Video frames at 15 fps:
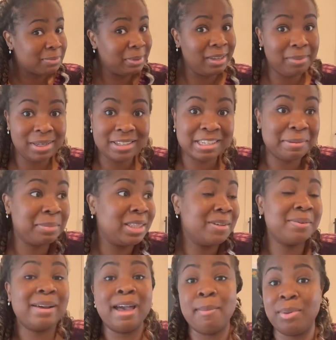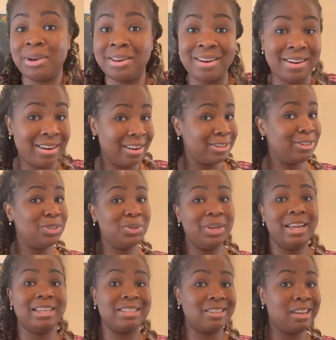maybe something will happen in the next 2
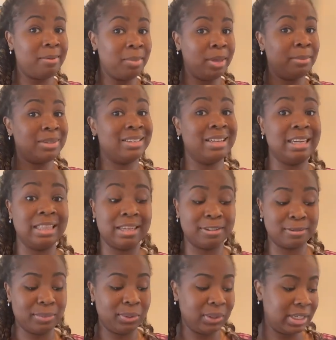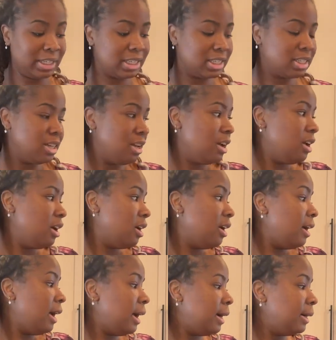days to get me up to 90,000 points.
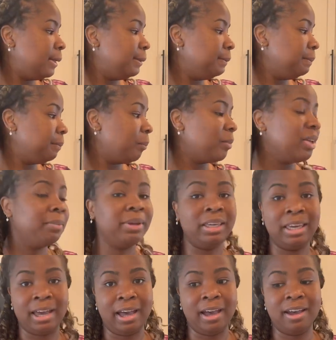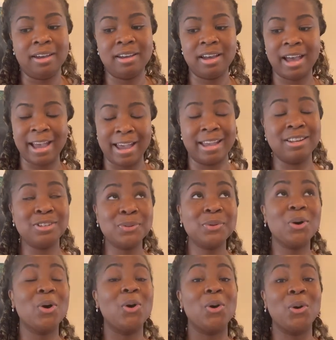But yeah, I can do a
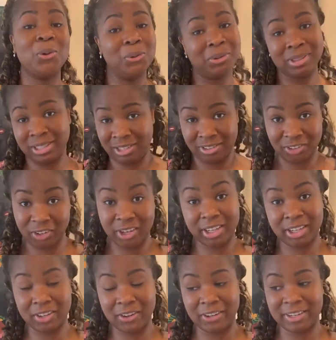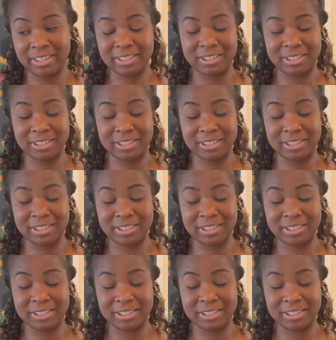whole thing on credit cards,